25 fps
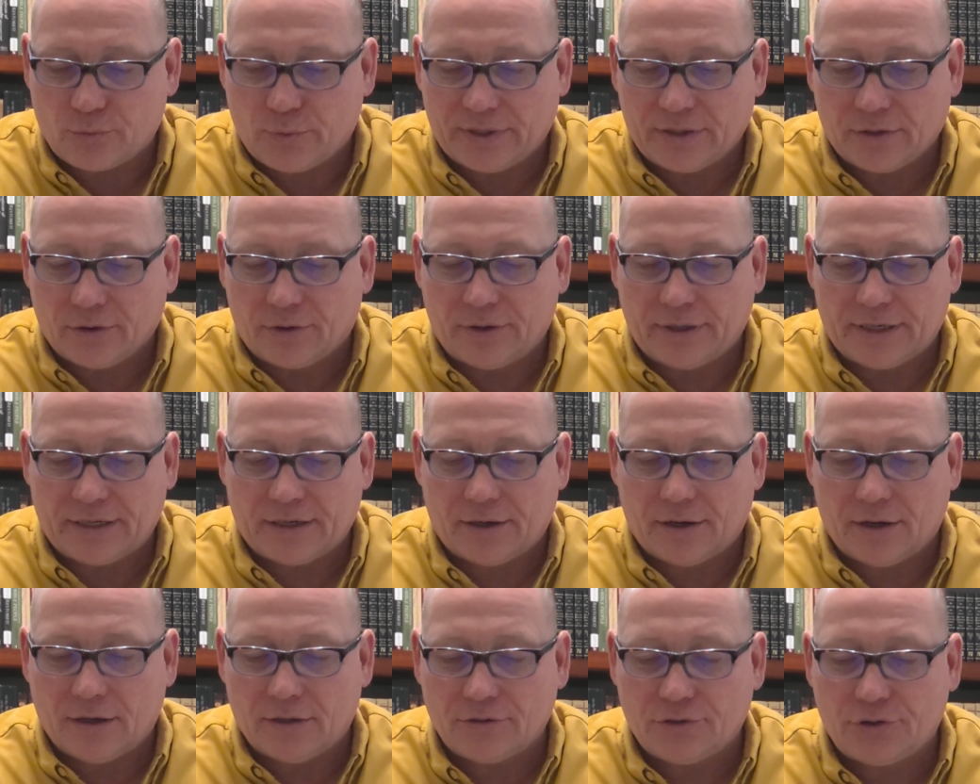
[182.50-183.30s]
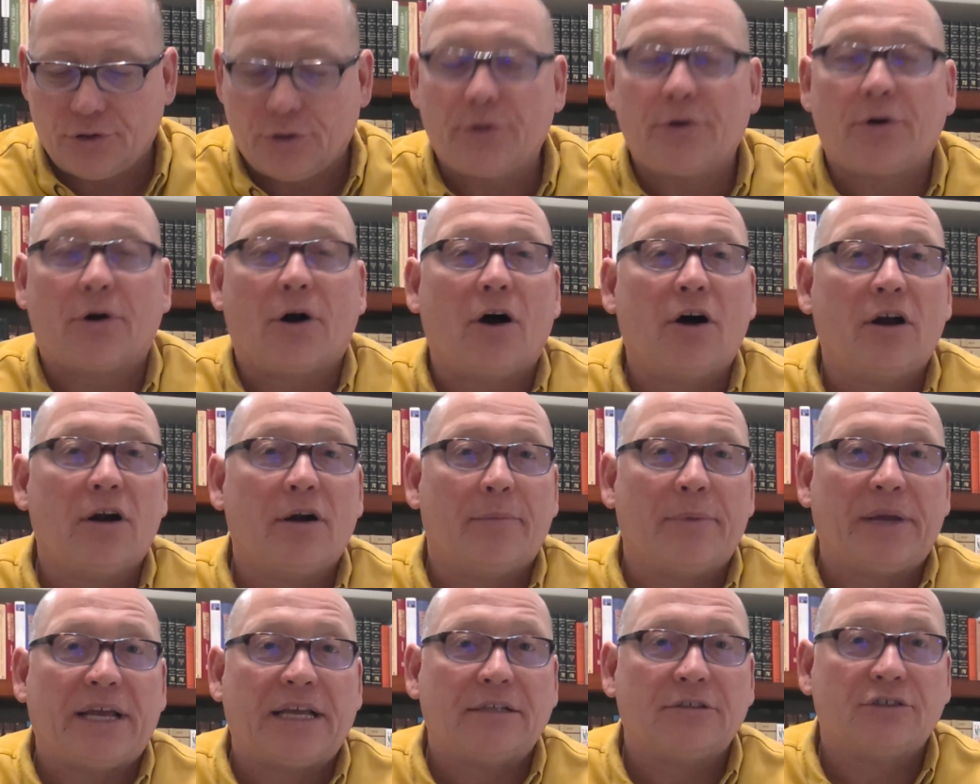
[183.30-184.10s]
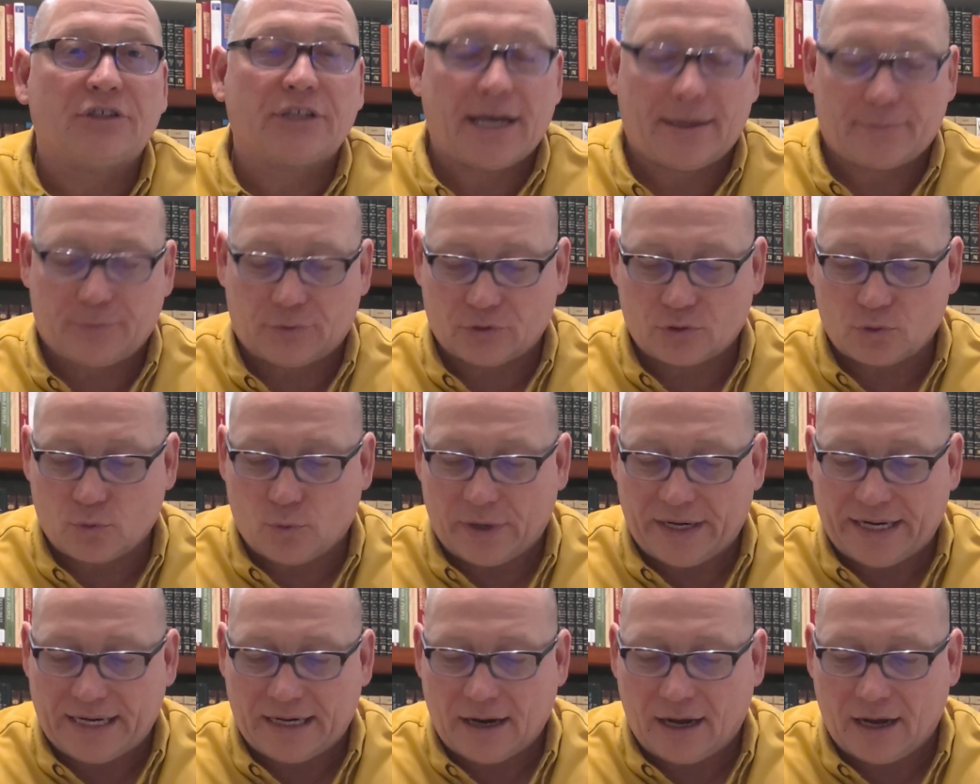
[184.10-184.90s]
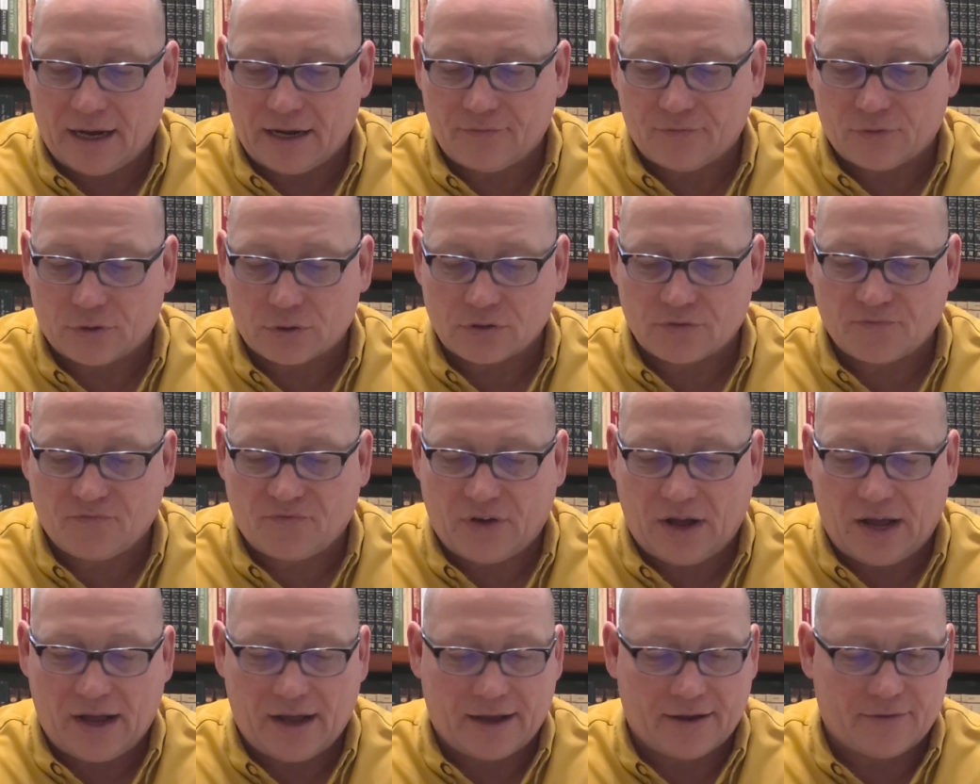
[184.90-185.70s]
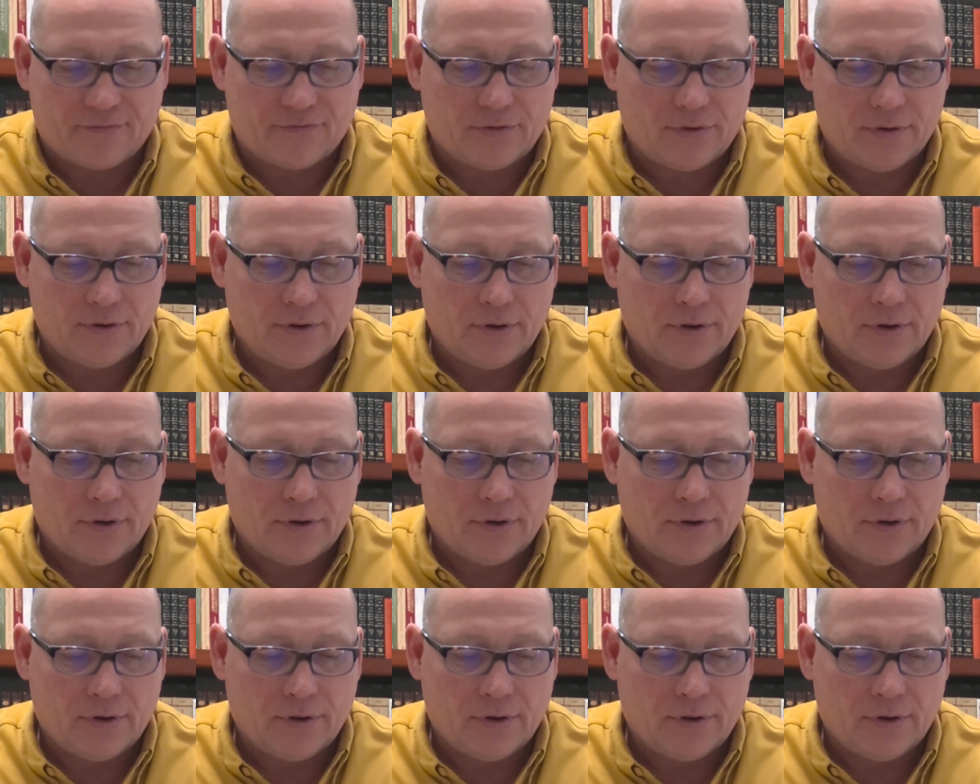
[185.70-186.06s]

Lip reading: we learn in Deuteronomy chapter 29, verse 5.